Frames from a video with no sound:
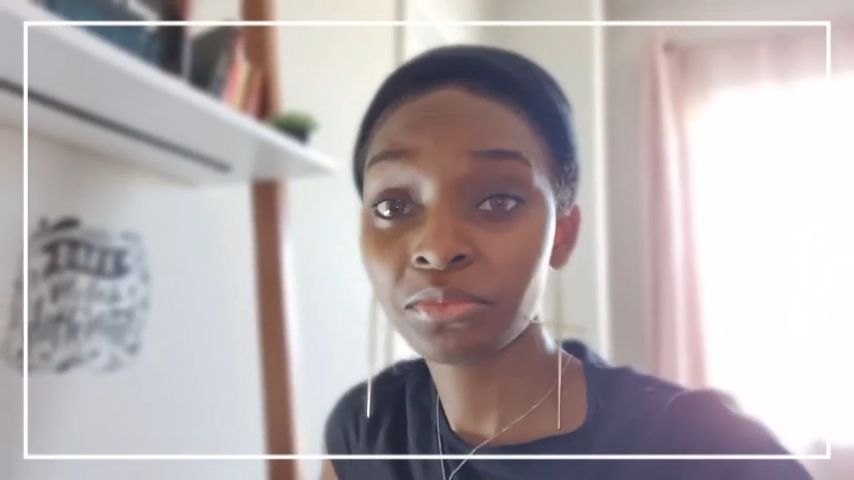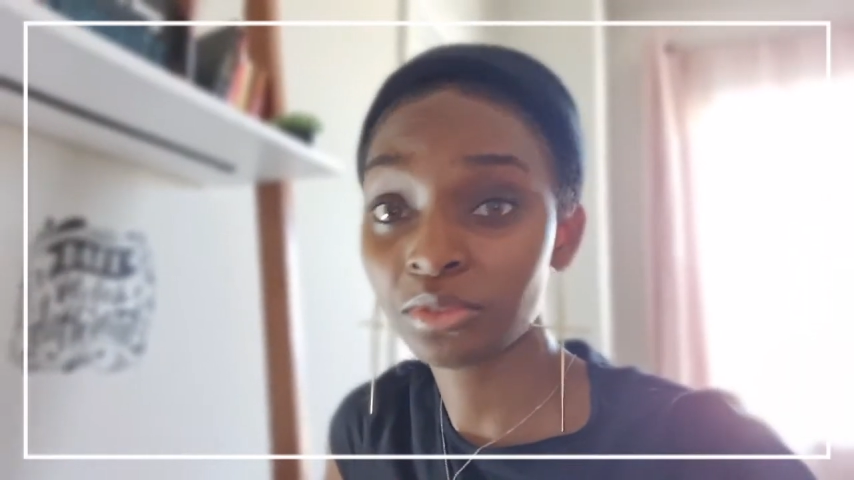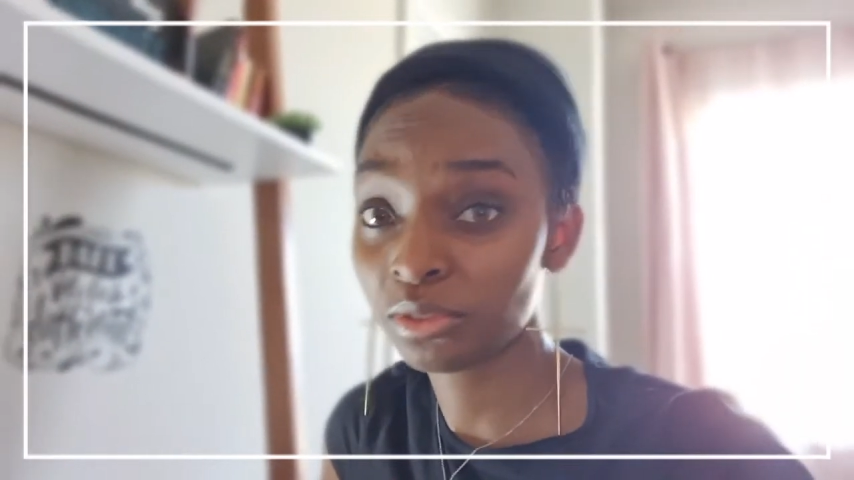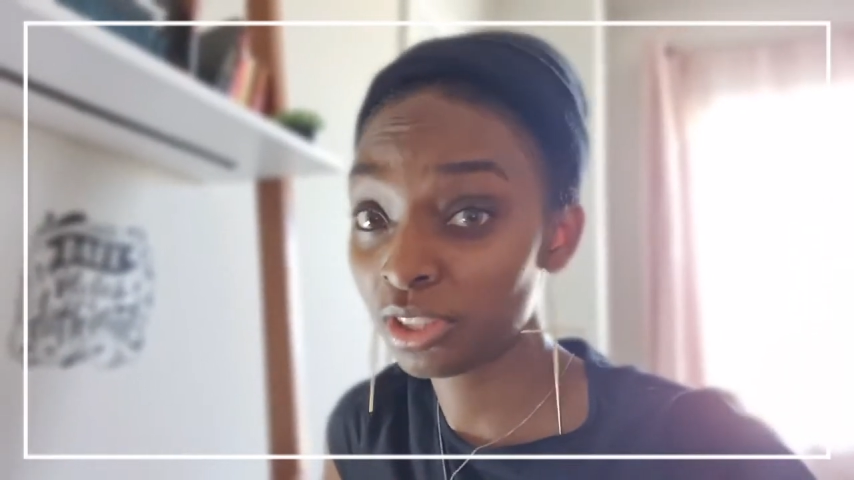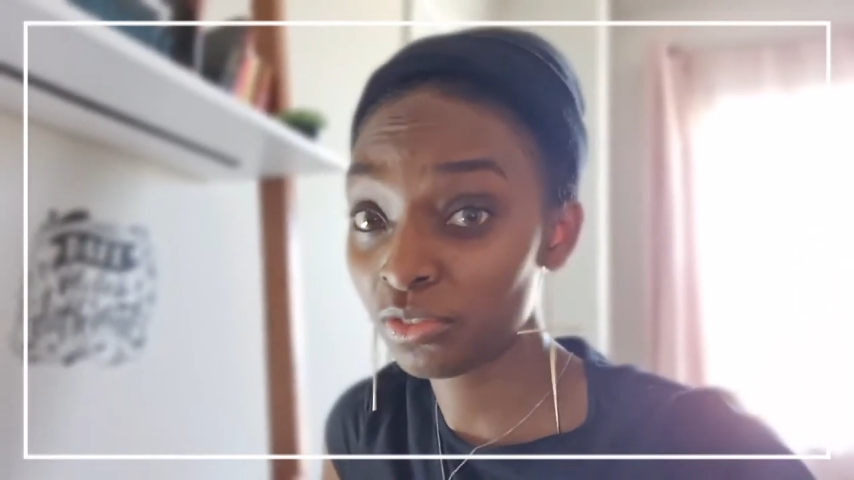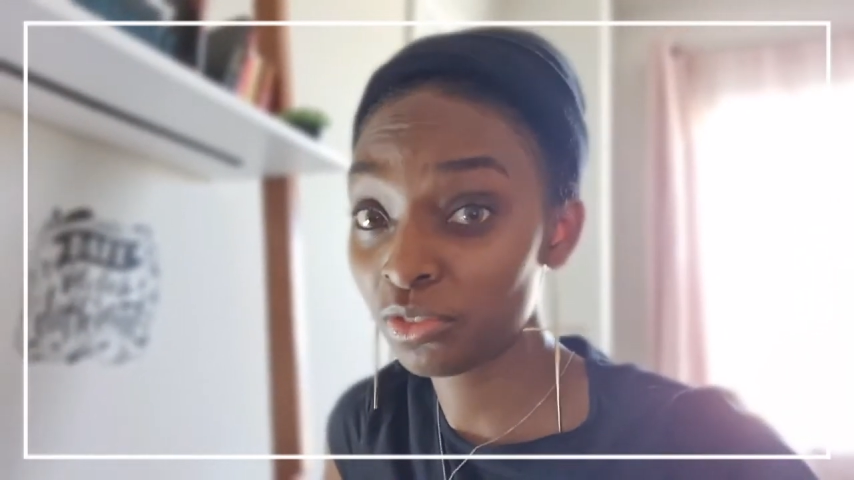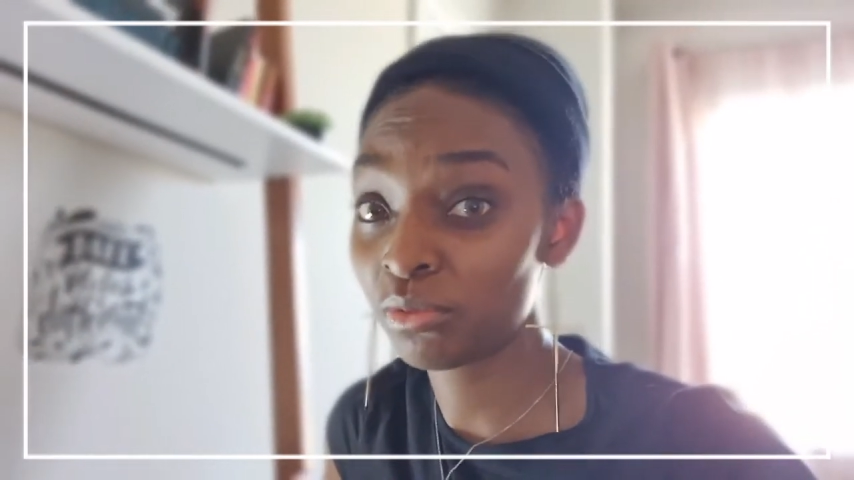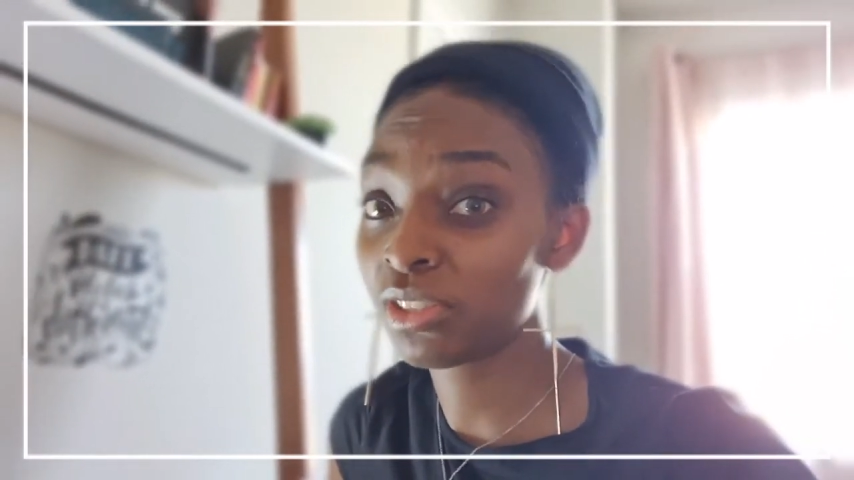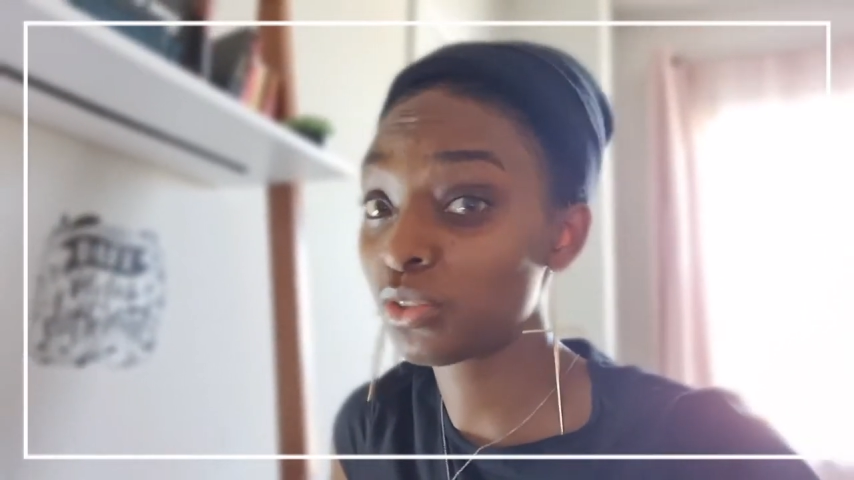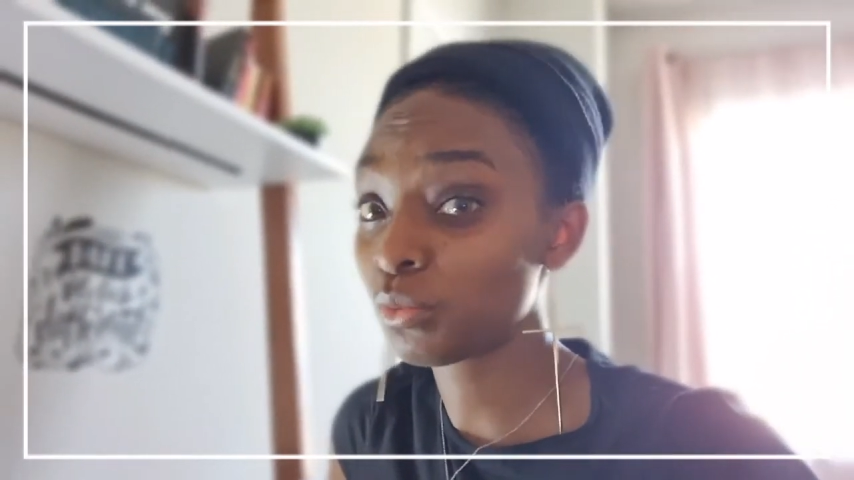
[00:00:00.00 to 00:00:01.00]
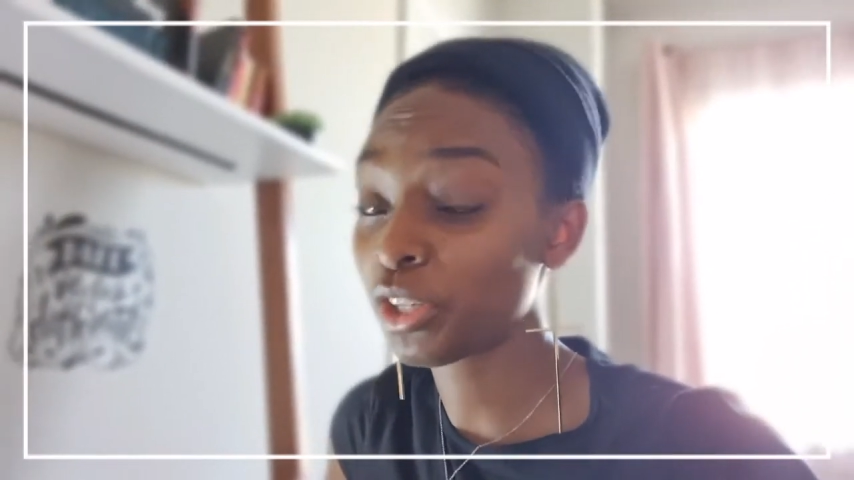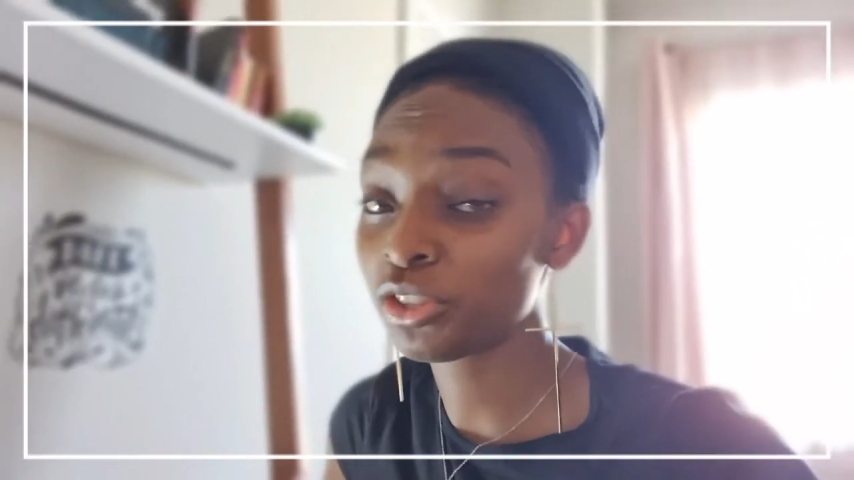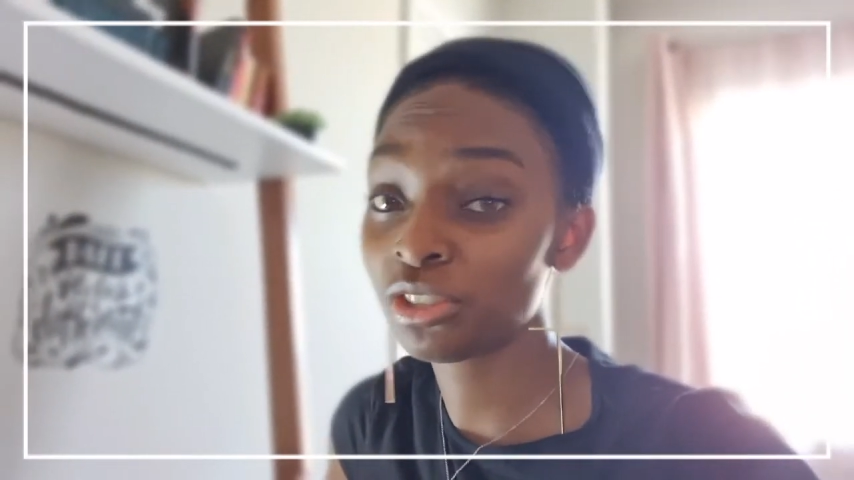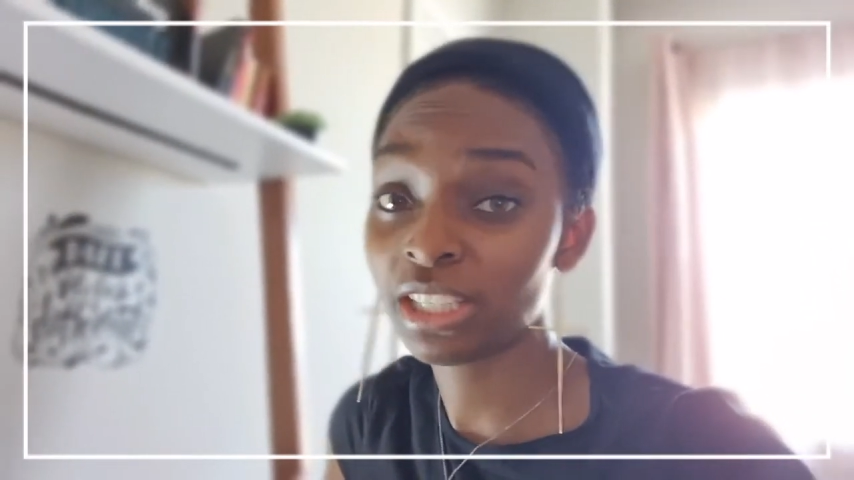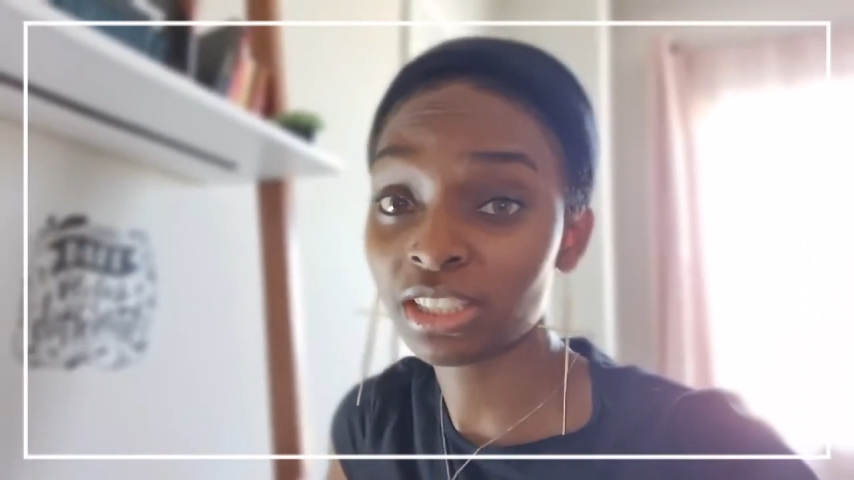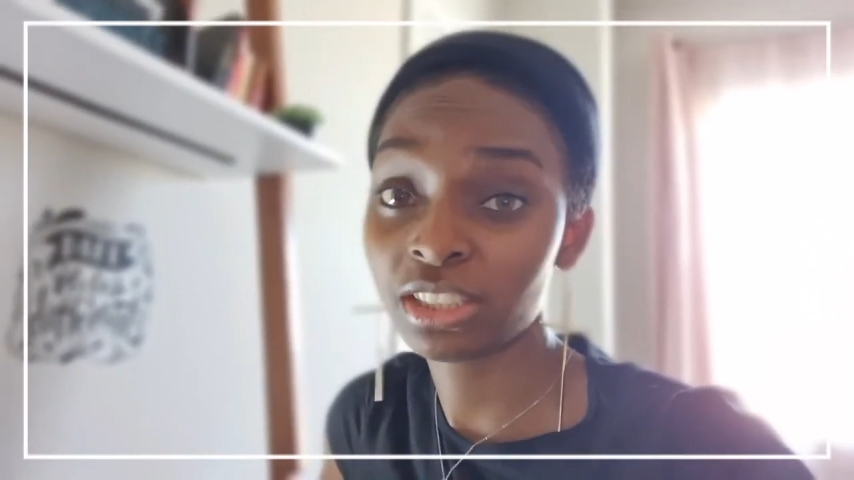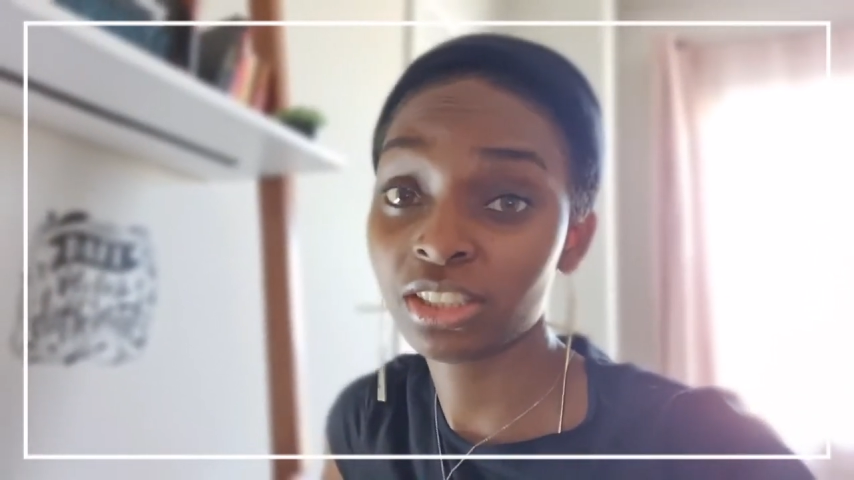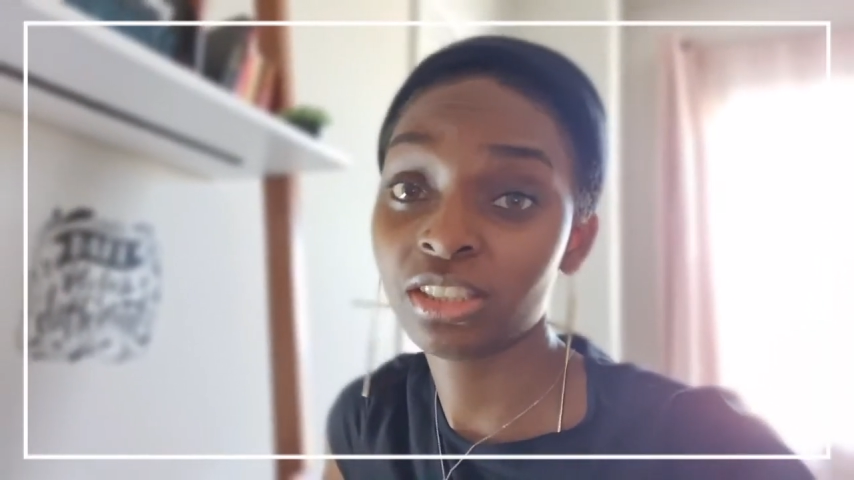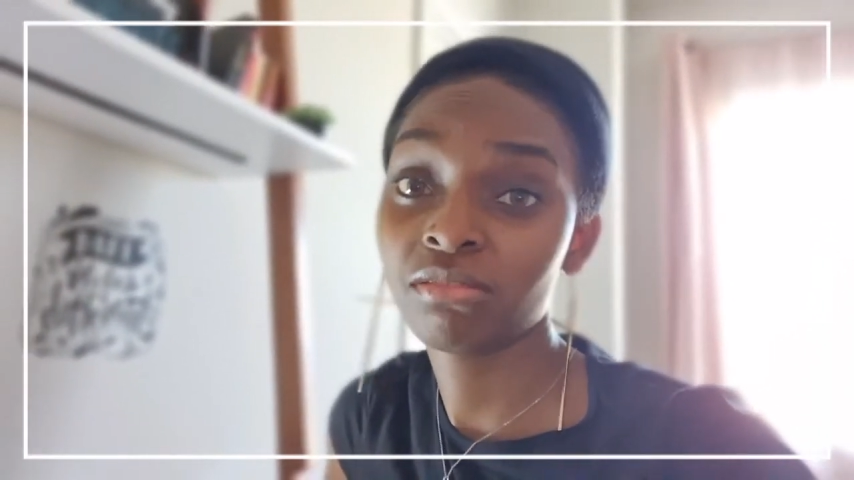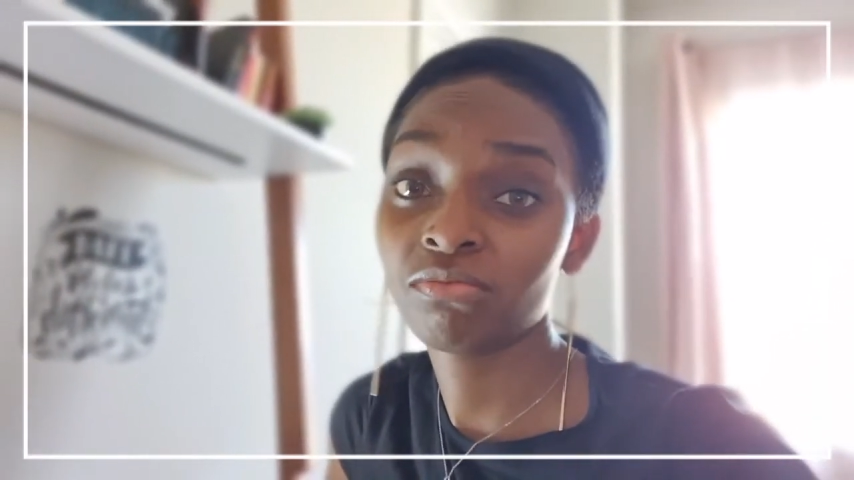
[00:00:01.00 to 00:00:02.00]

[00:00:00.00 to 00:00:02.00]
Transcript: to give you reasons why you should actually